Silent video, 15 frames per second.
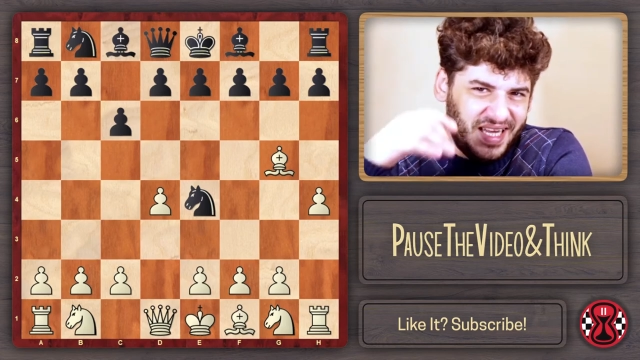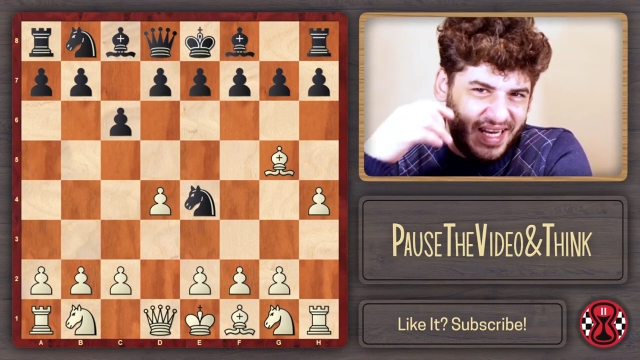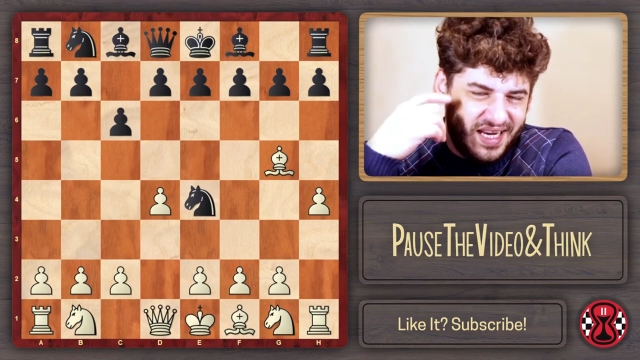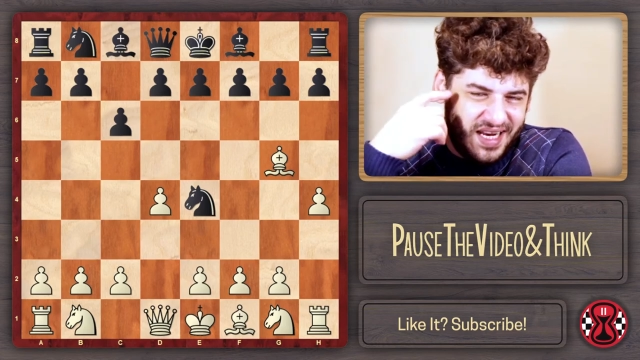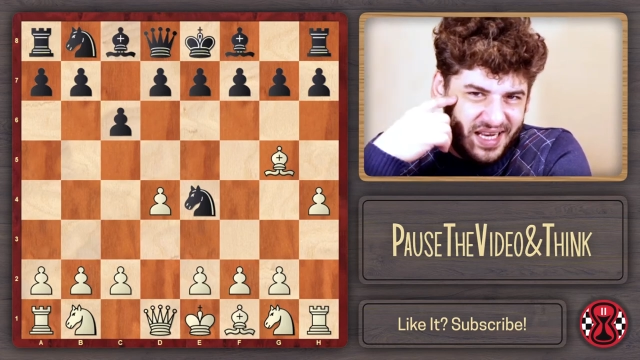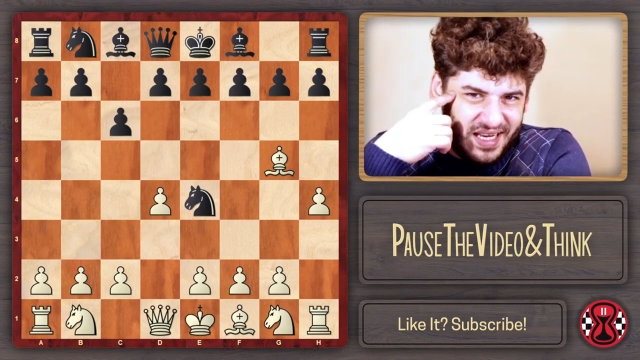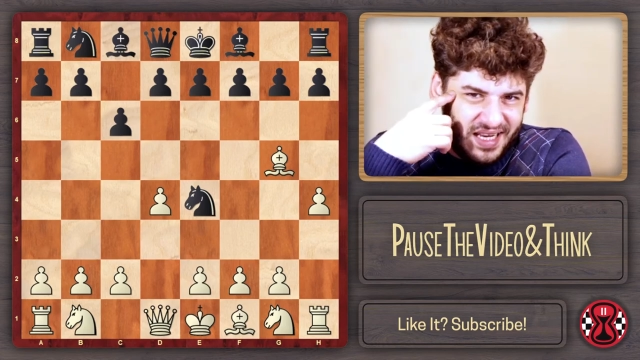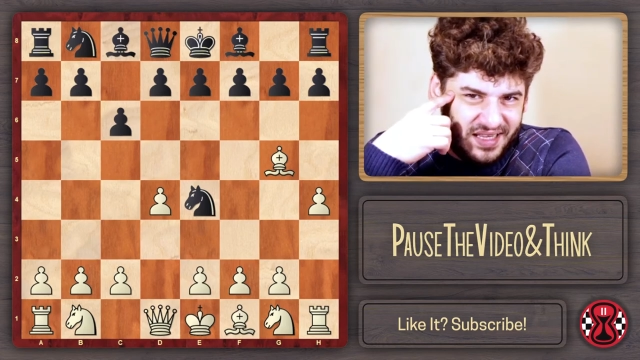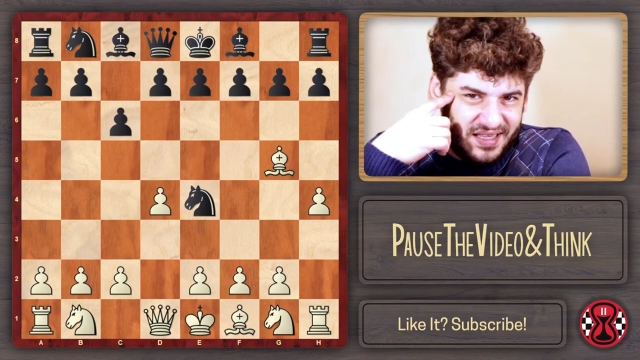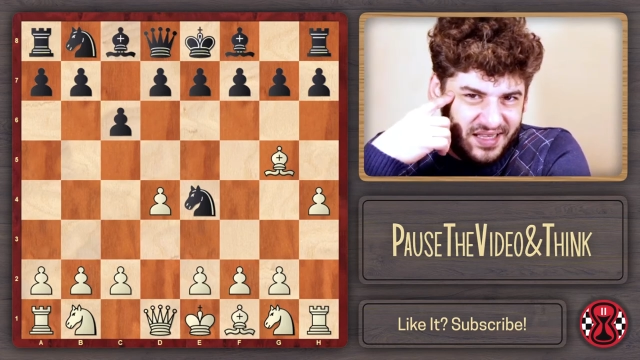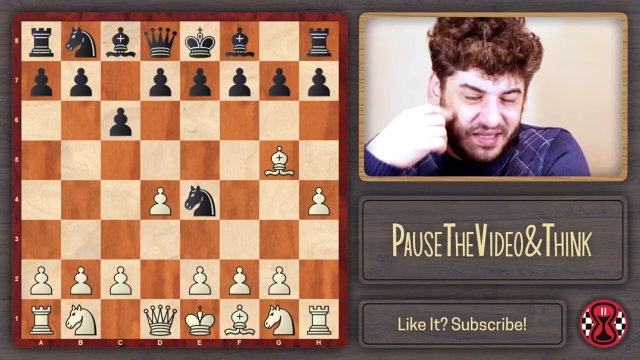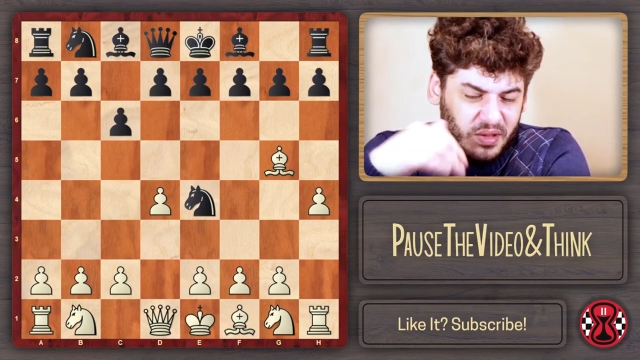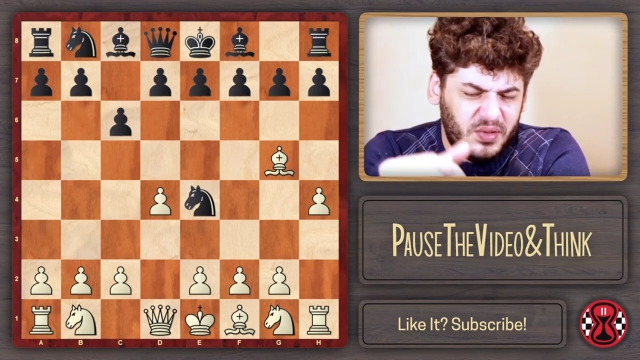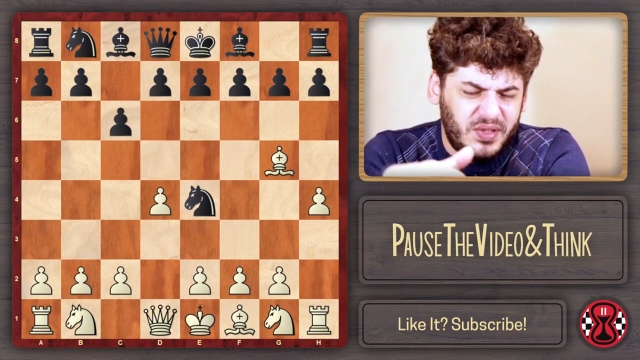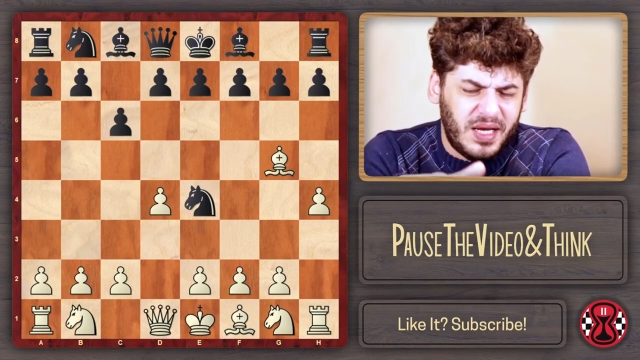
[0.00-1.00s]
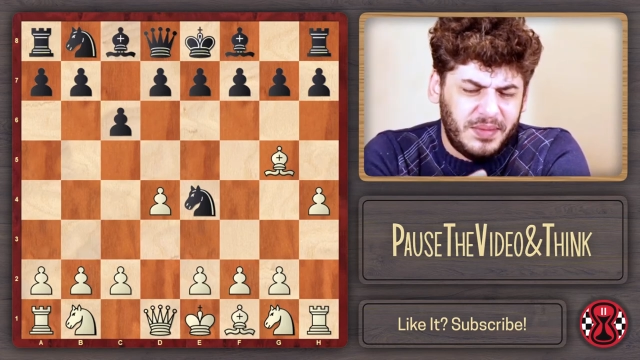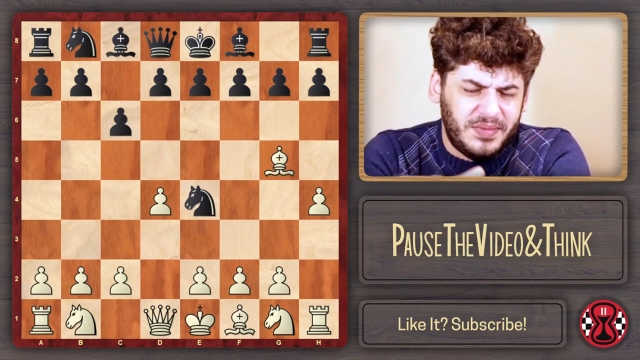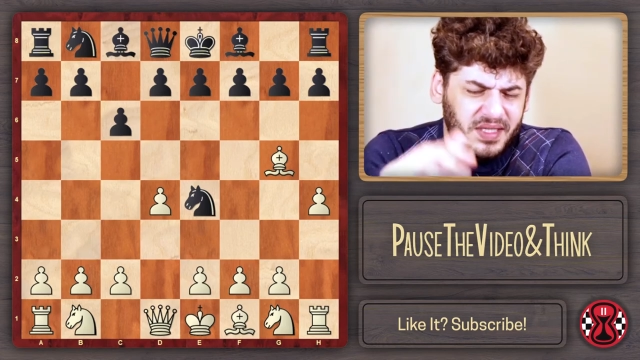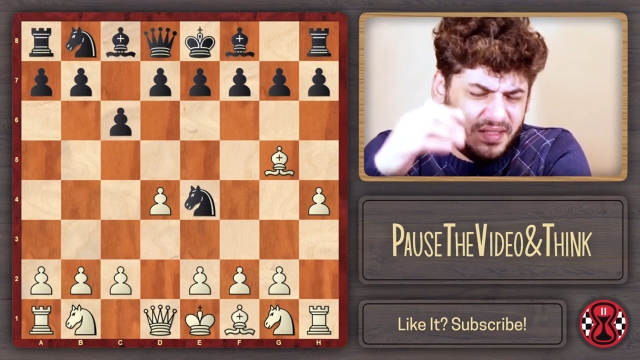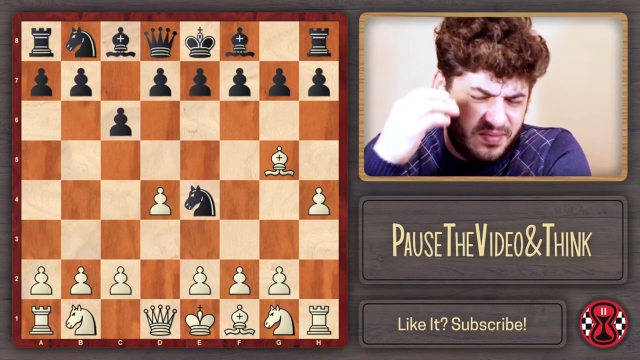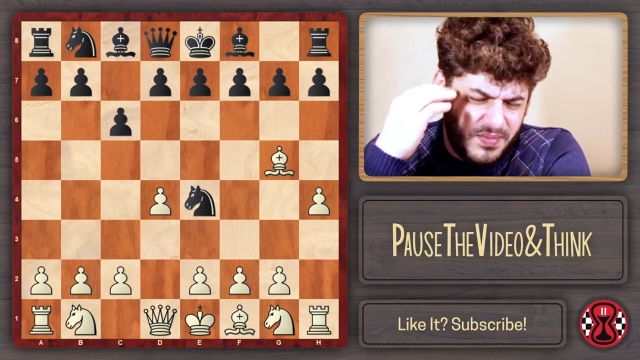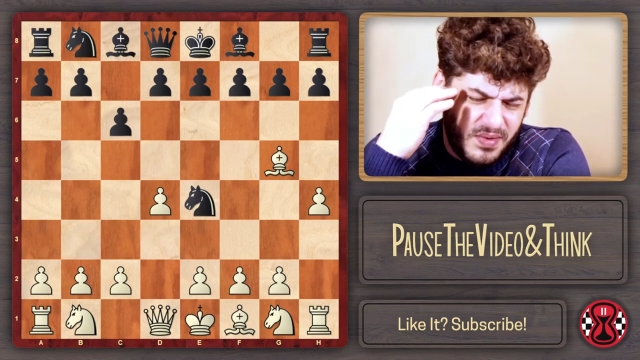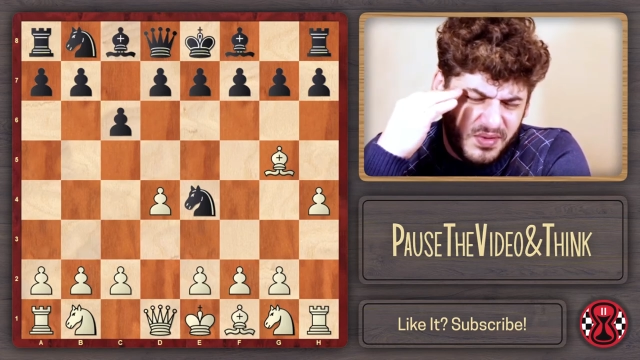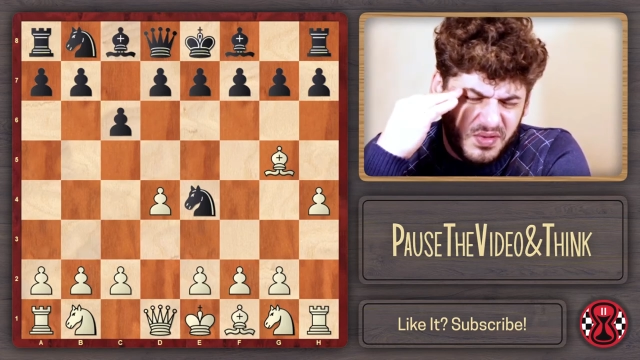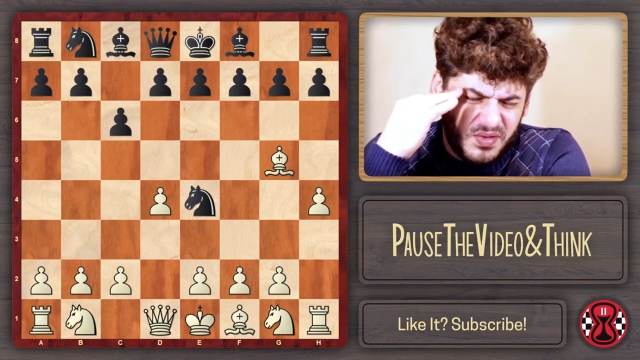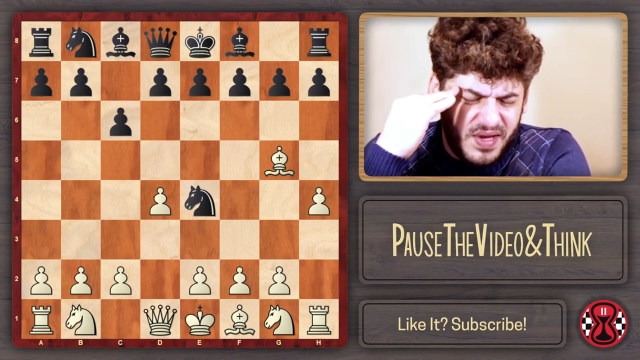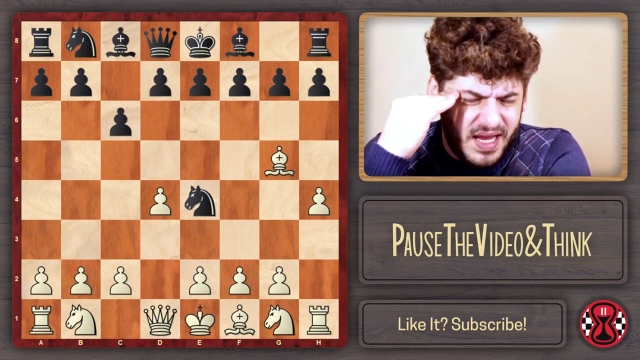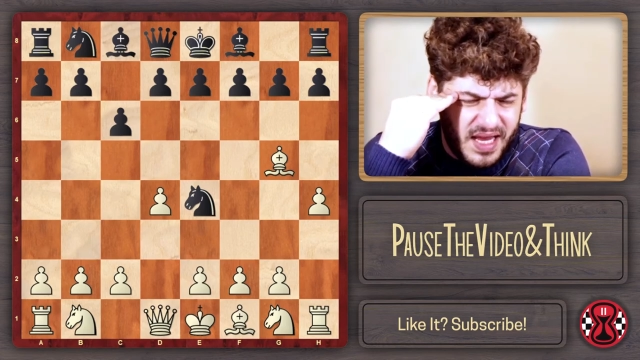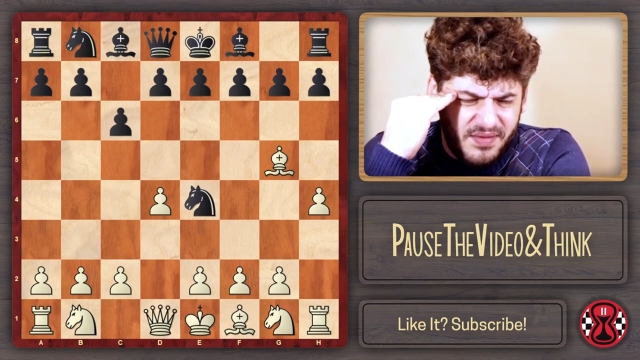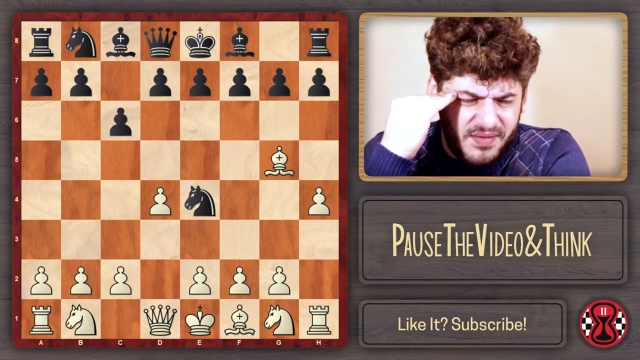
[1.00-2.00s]
in those times. This must
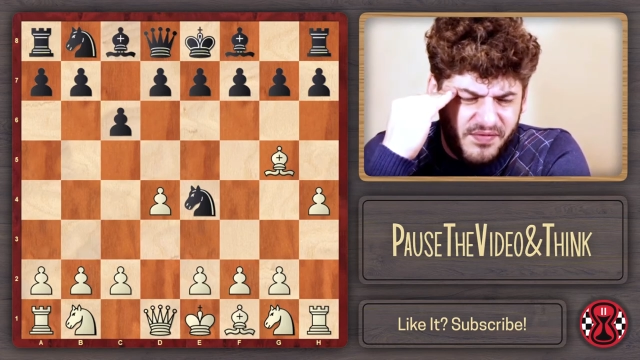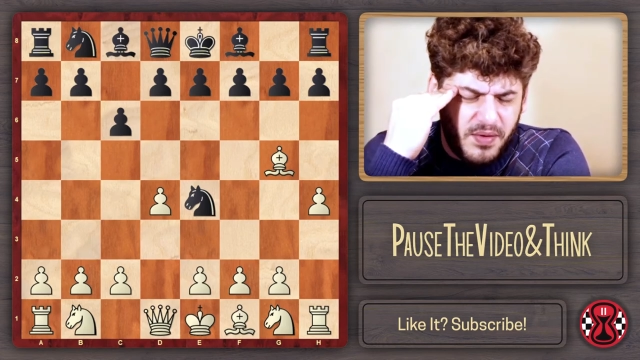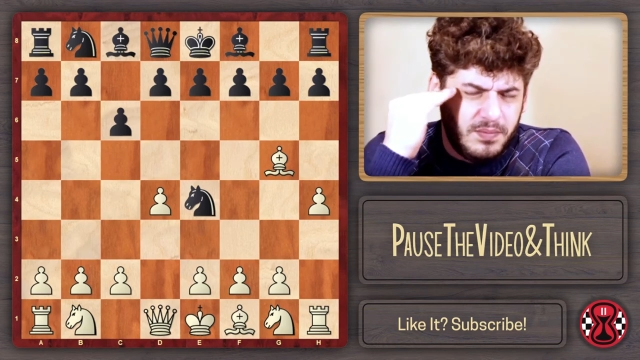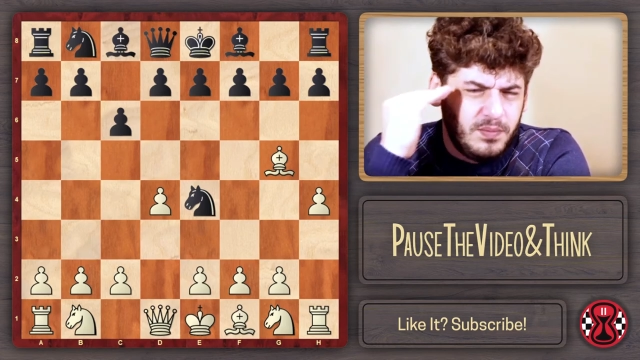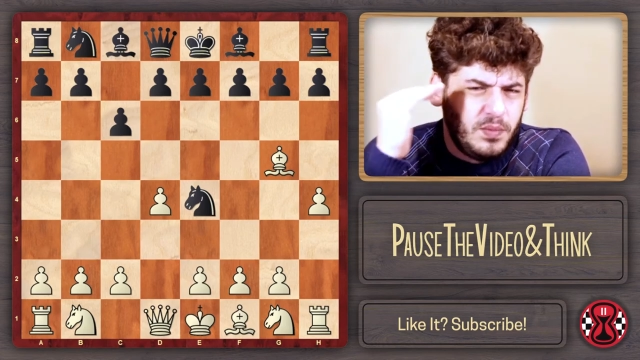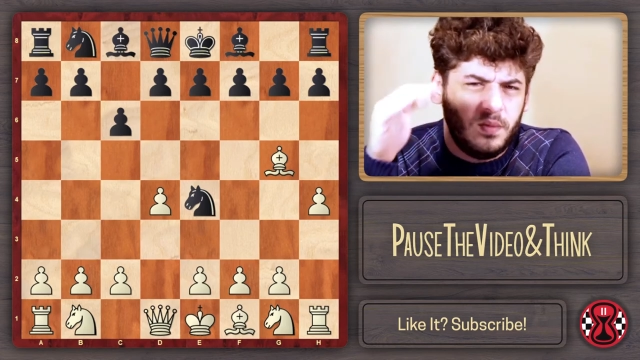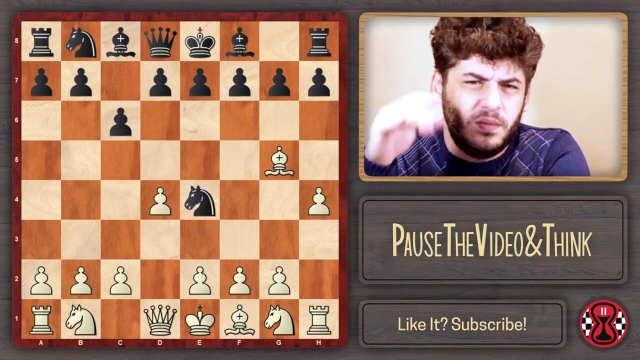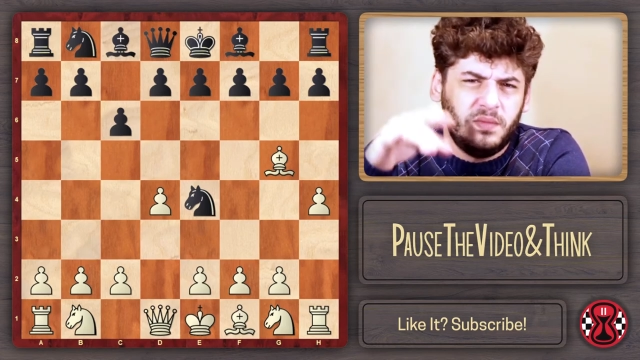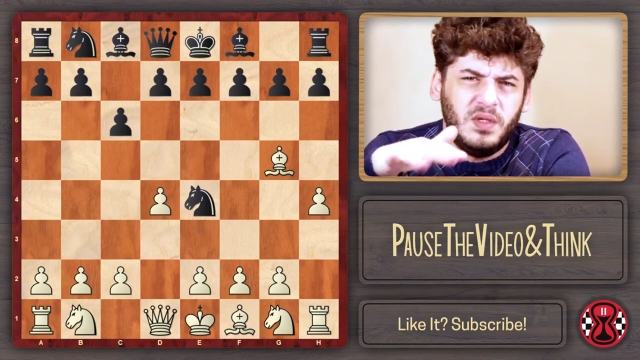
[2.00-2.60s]
be a game from